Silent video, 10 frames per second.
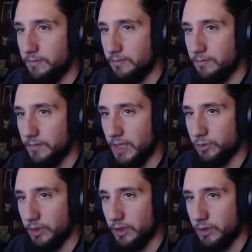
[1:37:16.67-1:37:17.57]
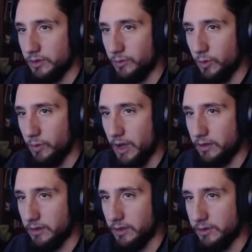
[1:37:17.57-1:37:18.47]
Might as well get used to formatting
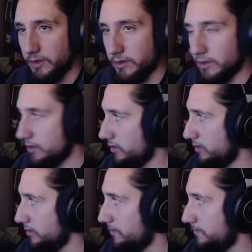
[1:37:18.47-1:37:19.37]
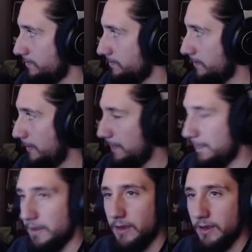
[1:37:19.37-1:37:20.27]
things like this.
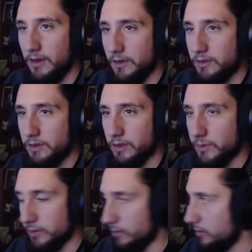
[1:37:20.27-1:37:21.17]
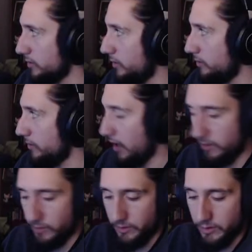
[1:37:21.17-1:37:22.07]
It's going to give us a result back,
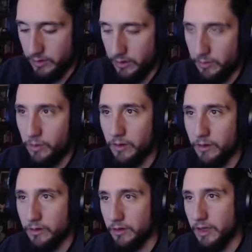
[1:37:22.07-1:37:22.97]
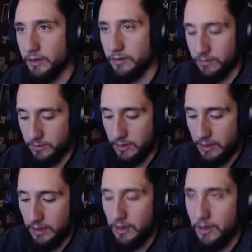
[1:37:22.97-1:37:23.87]
which is a pointer to that
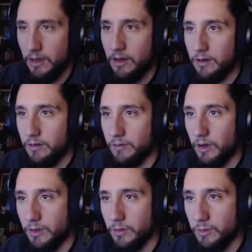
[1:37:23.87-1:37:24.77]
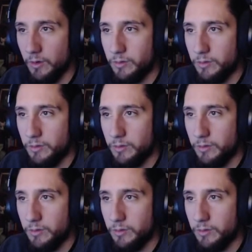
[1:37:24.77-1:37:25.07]
volume group.